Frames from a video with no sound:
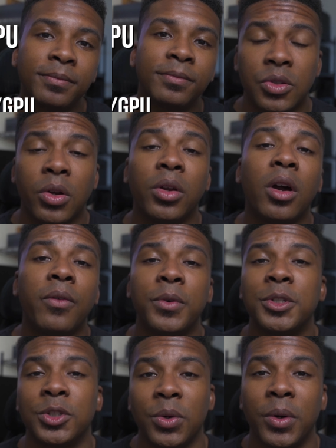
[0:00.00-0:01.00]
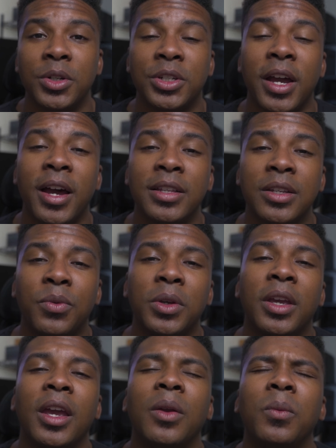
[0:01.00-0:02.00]
Starting off with storage, guys, if we
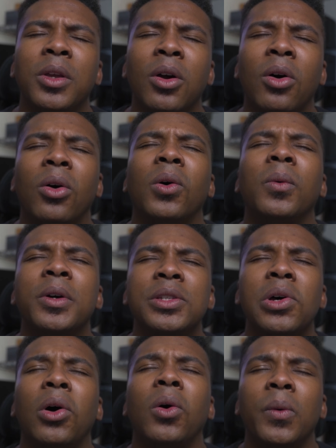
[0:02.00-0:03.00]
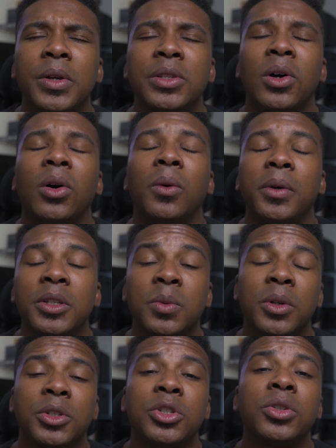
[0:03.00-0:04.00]
can, we always
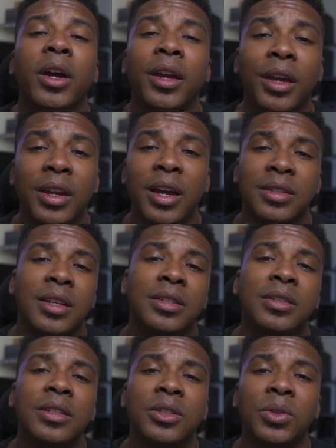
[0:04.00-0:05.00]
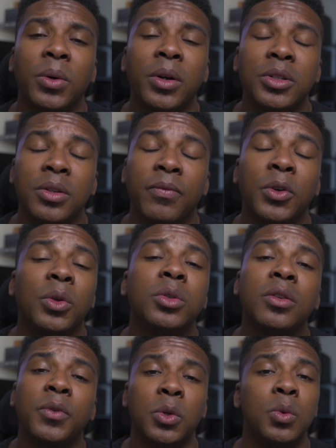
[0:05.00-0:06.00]
want to try and get SSD storage. And for
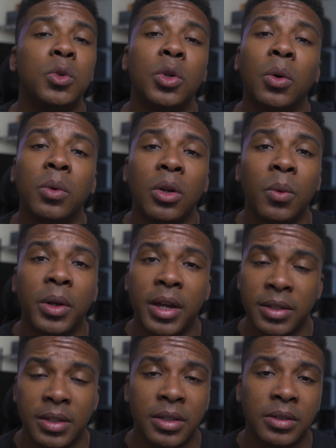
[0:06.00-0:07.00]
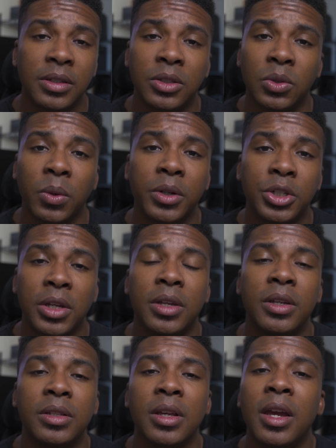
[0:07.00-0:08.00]
those of you who don't know what SSD storage
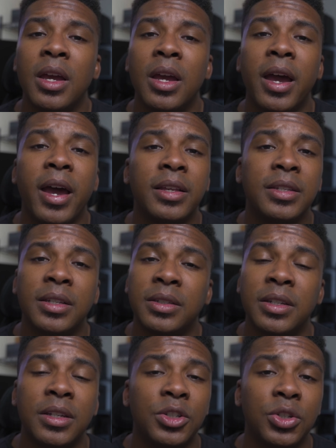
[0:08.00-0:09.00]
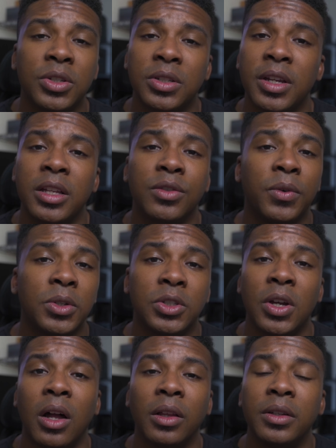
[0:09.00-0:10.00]
is, SSD just stands for
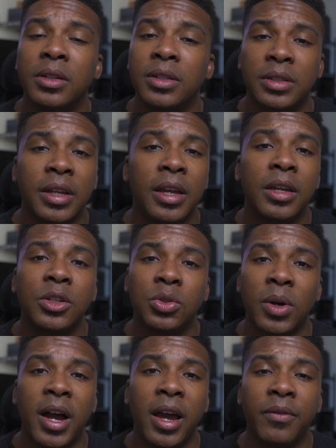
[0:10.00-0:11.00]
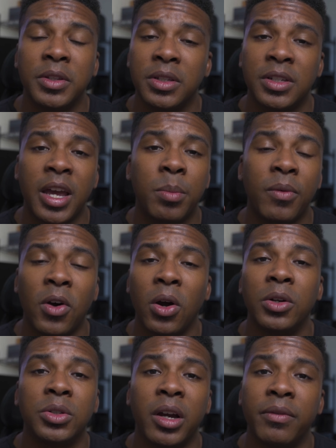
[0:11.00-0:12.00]
solid state drive. It's a type of
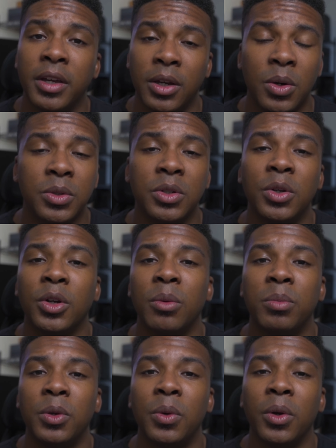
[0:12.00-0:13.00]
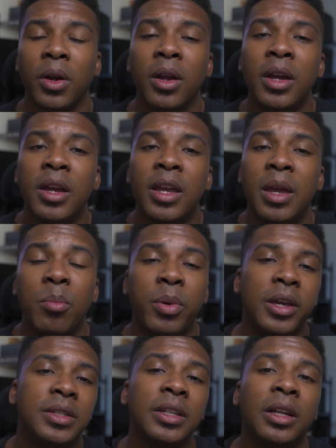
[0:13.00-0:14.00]
hard drive that goes in your computer. It
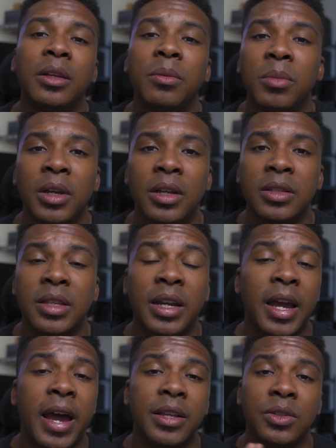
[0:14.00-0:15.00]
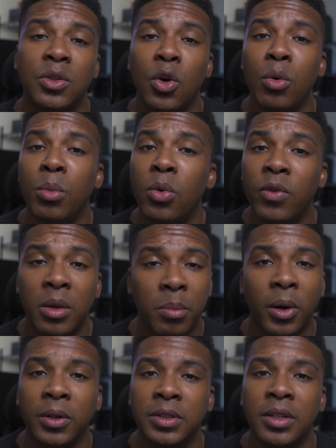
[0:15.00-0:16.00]
basically means that it has no moving
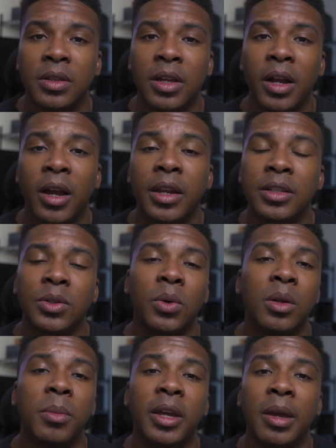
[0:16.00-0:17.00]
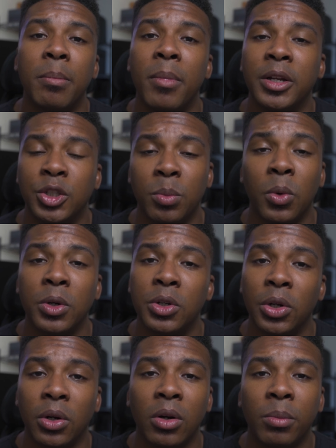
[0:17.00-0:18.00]
parts in there, and it's going to make it much more
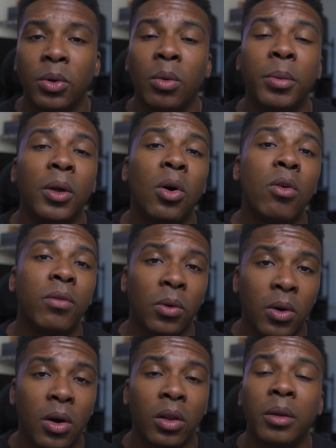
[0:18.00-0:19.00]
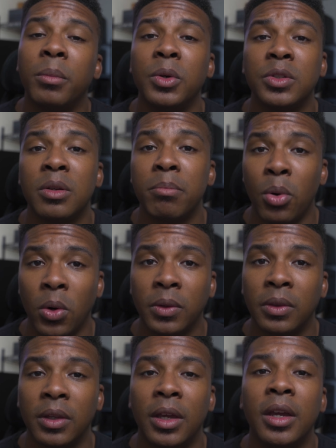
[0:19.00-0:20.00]
durable, but overall, and most
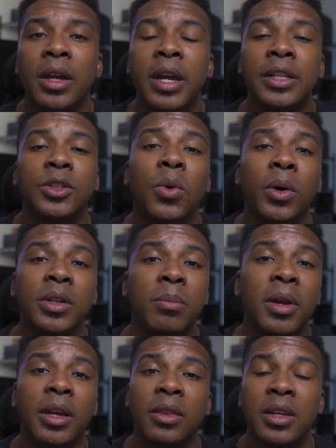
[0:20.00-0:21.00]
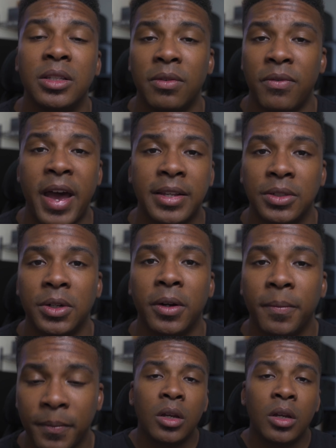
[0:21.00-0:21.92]
importantly, it's going to make things faster.